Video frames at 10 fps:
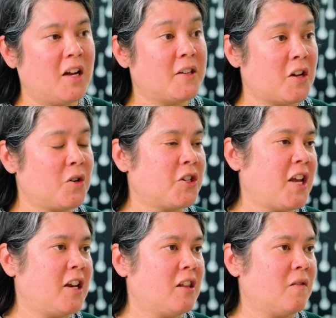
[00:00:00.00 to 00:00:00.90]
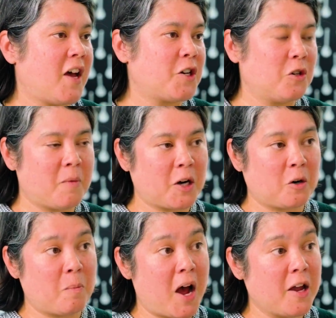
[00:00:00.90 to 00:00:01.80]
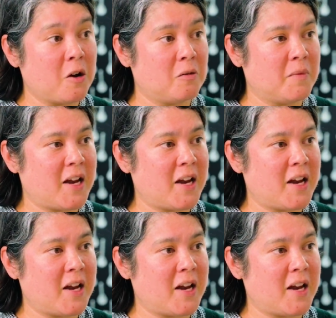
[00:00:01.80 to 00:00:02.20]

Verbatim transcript: is understanding the vaginal microbiome